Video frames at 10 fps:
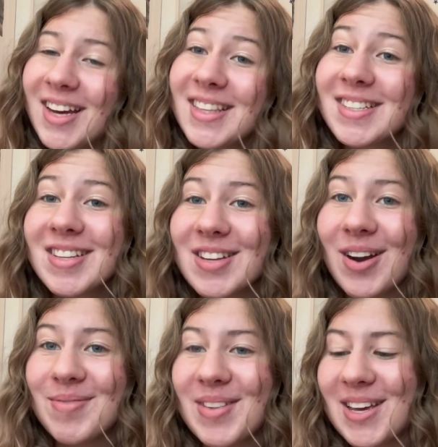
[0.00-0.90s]
This is
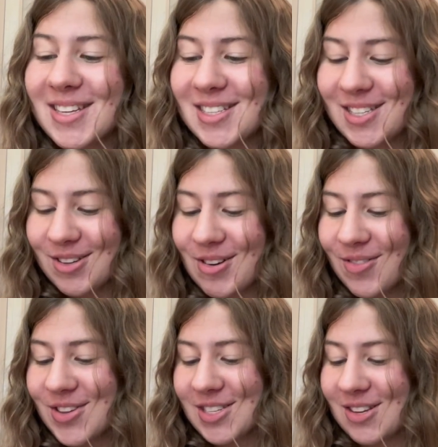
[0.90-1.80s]
hard because two of
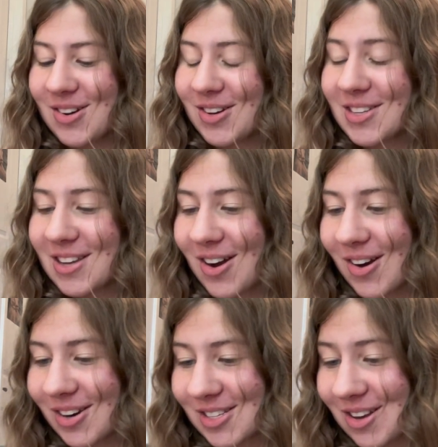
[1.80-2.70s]
the songs
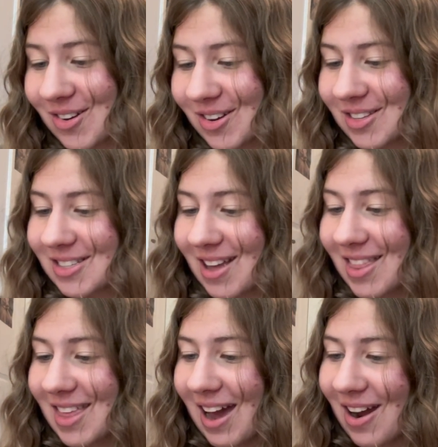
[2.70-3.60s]
are songs
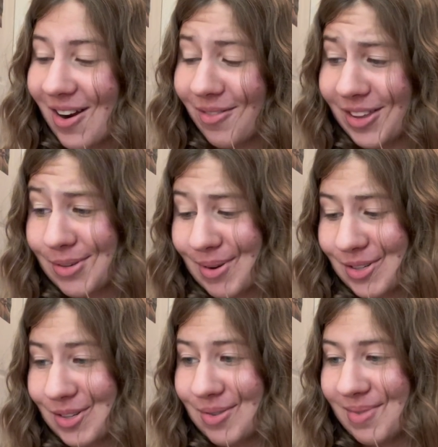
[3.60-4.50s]
that are really
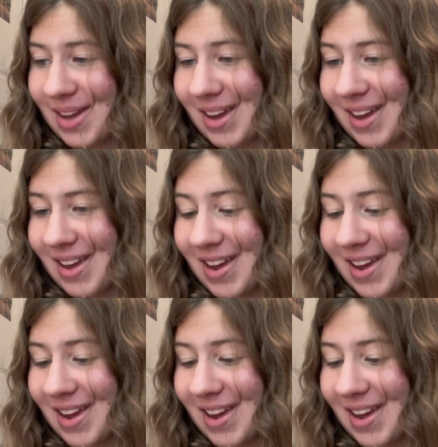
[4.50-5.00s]
special to me.